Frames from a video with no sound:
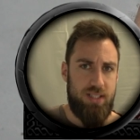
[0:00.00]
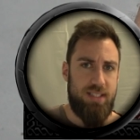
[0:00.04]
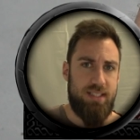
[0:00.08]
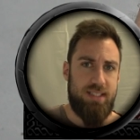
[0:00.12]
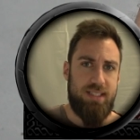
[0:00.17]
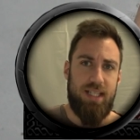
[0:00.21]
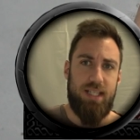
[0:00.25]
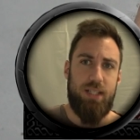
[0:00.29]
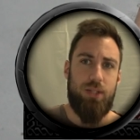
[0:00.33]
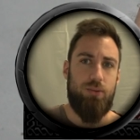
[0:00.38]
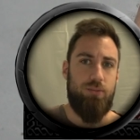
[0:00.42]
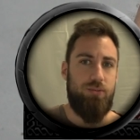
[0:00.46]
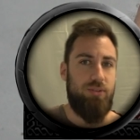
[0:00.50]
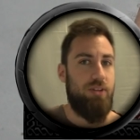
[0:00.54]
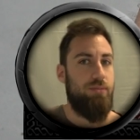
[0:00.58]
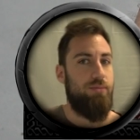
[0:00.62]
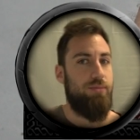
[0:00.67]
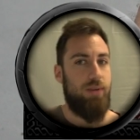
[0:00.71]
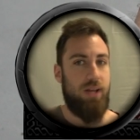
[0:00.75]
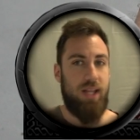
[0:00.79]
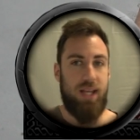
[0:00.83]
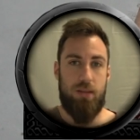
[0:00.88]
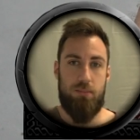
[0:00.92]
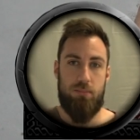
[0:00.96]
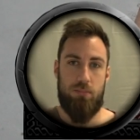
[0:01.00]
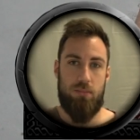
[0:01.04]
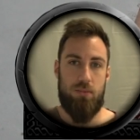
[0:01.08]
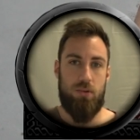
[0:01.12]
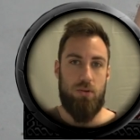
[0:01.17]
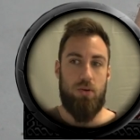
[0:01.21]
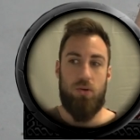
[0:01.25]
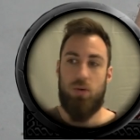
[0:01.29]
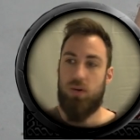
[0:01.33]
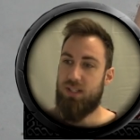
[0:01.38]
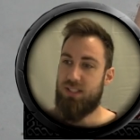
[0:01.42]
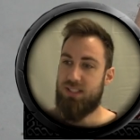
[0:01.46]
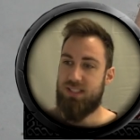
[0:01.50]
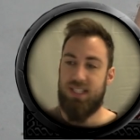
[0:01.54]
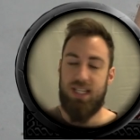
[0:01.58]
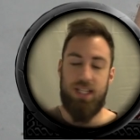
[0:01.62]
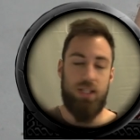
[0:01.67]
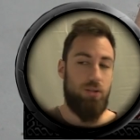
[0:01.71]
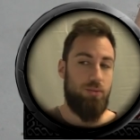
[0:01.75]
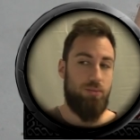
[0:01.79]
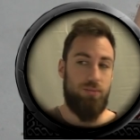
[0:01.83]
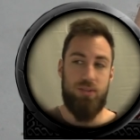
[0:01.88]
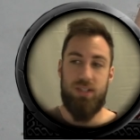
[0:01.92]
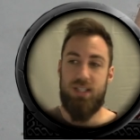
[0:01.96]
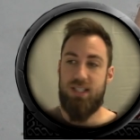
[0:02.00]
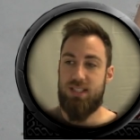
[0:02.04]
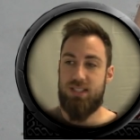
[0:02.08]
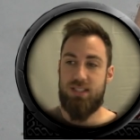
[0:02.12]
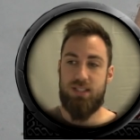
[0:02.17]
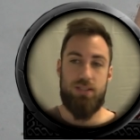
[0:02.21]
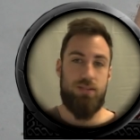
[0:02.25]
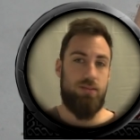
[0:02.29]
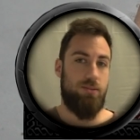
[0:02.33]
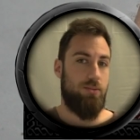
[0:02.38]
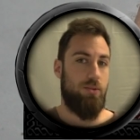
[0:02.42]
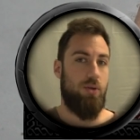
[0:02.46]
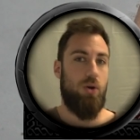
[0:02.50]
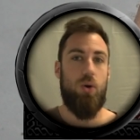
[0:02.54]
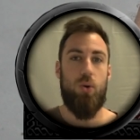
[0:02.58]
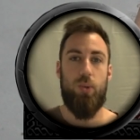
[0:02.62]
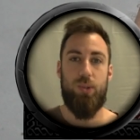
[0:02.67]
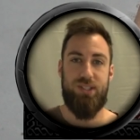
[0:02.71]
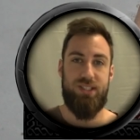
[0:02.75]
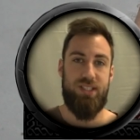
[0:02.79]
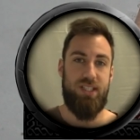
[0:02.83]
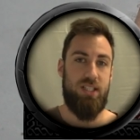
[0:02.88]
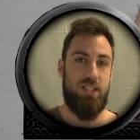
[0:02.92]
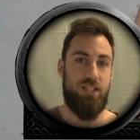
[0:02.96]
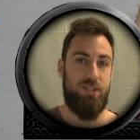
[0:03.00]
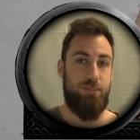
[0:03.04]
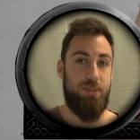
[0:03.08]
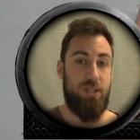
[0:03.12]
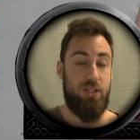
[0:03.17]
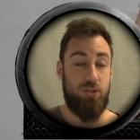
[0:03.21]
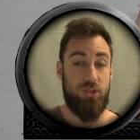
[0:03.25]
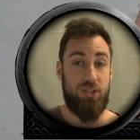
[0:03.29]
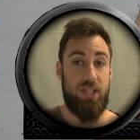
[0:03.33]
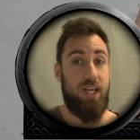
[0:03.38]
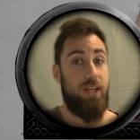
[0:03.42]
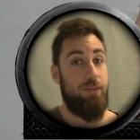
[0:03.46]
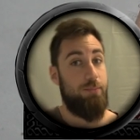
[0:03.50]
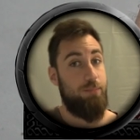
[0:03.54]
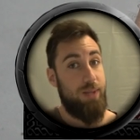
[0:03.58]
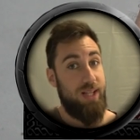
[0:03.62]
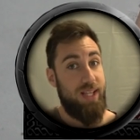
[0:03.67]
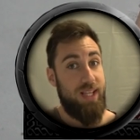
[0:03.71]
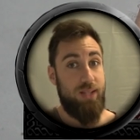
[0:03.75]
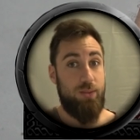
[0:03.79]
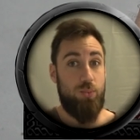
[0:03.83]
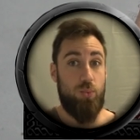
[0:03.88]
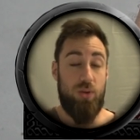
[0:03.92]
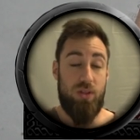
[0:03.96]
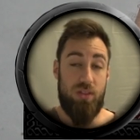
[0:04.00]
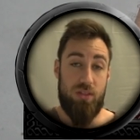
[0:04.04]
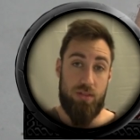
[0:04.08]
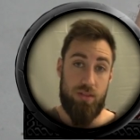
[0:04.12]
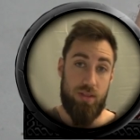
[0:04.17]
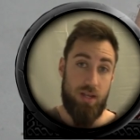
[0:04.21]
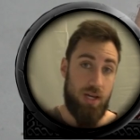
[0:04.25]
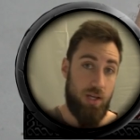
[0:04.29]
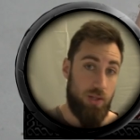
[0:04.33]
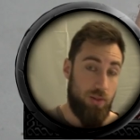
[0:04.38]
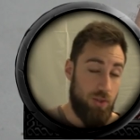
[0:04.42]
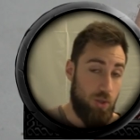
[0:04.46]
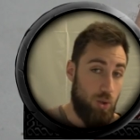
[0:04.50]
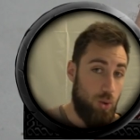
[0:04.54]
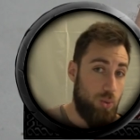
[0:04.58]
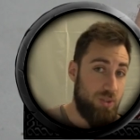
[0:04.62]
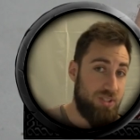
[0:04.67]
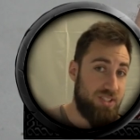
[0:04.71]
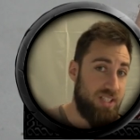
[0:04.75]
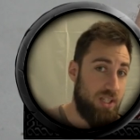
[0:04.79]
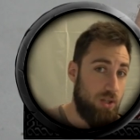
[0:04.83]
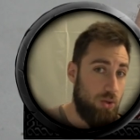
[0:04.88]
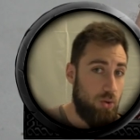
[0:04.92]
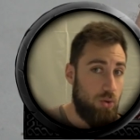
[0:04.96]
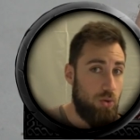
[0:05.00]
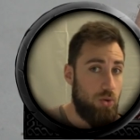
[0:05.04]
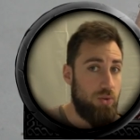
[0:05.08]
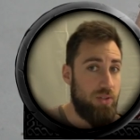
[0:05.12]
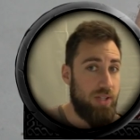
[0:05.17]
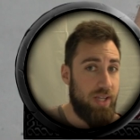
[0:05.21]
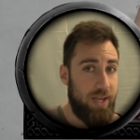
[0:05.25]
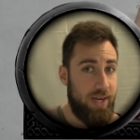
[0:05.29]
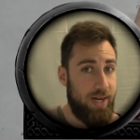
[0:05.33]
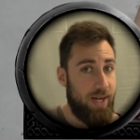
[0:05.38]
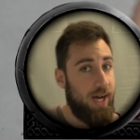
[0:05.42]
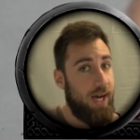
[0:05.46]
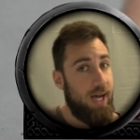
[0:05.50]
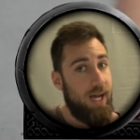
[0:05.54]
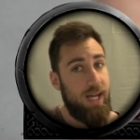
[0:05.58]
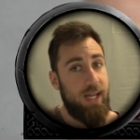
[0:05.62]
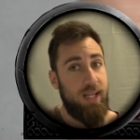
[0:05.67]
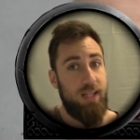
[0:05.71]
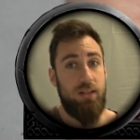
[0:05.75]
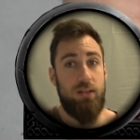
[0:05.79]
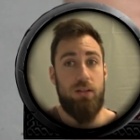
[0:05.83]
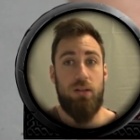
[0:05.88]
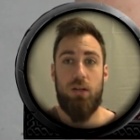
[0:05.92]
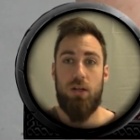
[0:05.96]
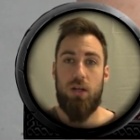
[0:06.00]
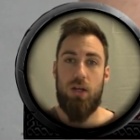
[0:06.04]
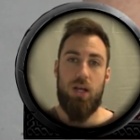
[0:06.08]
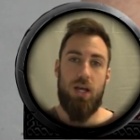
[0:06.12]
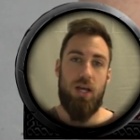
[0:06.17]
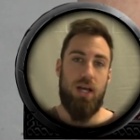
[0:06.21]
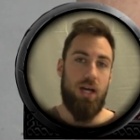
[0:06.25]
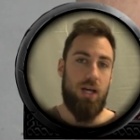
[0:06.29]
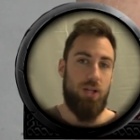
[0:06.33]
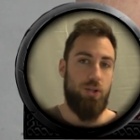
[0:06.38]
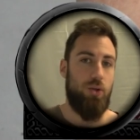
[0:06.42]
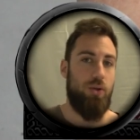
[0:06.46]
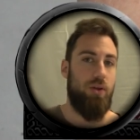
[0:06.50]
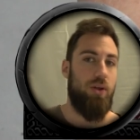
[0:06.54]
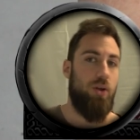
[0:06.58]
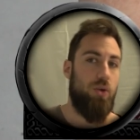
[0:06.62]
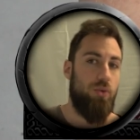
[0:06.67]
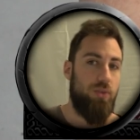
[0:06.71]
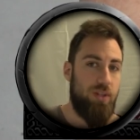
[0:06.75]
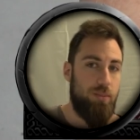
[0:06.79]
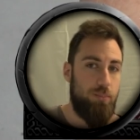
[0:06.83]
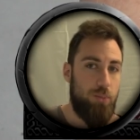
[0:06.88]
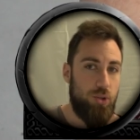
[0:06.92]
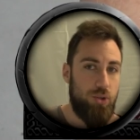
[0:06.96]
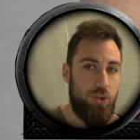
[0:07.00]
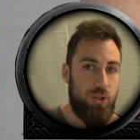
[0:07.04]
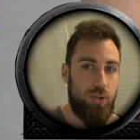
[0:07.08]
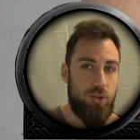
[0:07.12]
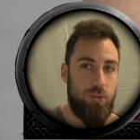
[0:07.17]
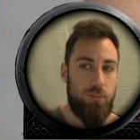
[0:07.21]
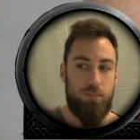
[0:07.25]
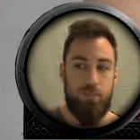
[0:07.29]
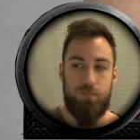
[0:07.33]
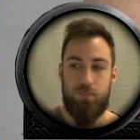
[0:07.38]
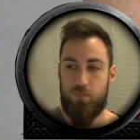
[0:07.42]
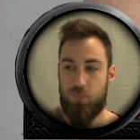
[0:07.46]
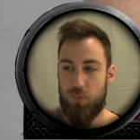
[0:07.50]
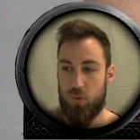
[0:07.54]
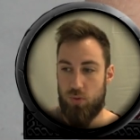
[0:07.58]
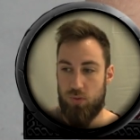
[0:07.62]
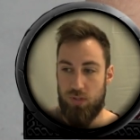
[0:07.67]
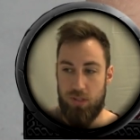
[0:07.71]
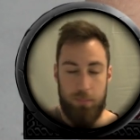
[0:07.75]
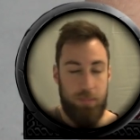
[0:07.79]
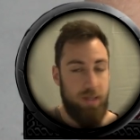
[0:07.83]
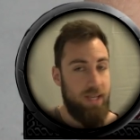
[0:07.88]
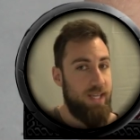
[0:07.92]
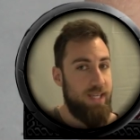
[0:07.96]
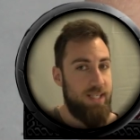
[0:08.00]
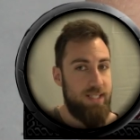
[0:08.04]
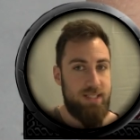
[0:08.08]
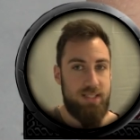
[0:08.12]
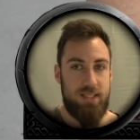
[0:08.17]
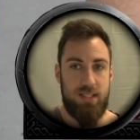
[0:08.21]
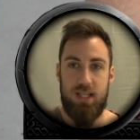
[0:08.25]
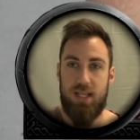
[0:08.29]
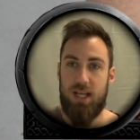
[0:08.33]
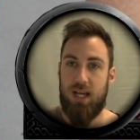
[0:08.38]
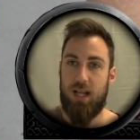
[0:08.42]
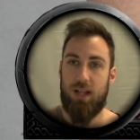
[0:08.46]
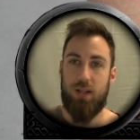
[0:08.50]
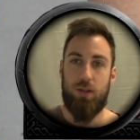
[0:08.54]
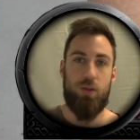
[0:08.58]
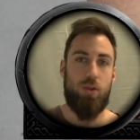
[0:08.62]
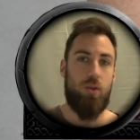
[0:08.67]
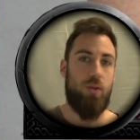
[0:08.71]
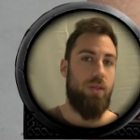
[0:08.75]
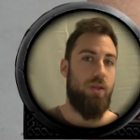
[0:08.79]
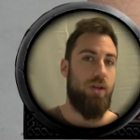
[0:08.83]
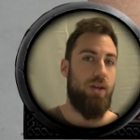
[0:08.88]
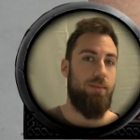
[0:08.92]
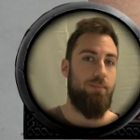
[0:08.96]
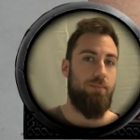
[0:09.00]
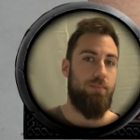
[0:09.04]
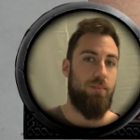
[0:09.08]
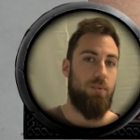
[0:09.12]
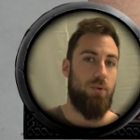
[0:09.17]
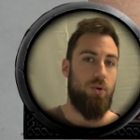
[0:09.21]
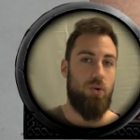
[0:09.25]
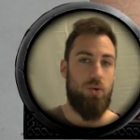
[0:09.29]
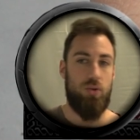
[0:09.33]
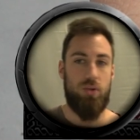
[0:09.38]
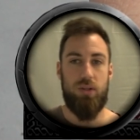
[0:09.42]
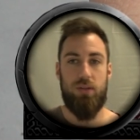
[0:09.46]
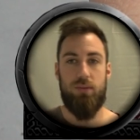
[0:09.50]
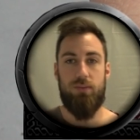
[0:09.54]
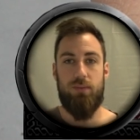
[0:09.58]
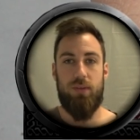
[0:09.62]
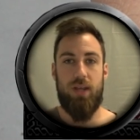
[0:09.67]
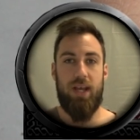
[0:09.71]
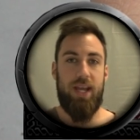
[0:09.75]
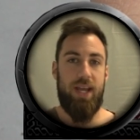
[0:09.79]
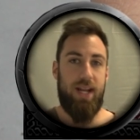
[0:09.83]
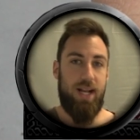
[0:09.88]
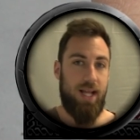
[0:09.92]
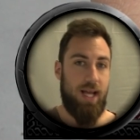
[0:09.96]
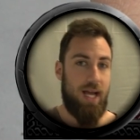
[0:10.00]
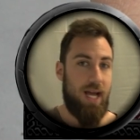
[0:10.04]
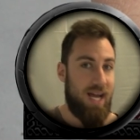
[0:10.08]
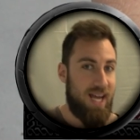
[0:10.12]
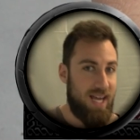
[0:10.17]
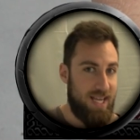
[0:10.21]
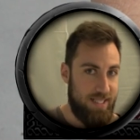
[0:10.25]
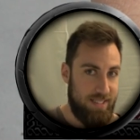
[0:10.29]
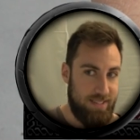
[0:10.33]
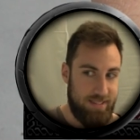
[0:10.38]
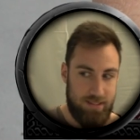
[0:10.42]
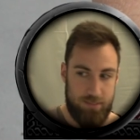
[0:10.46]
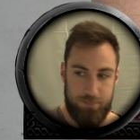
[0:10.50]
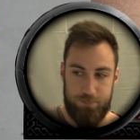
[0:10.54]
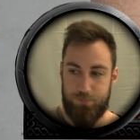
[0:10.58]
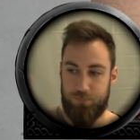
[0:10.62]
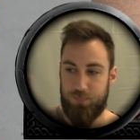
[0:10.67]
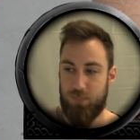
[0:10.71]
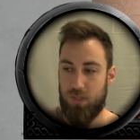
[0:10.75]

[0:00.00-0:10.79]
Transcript: inside of the flame or inside of these OSLs, because I played with an OSL on her hand, another on the bottom, on the base, another on her eyes.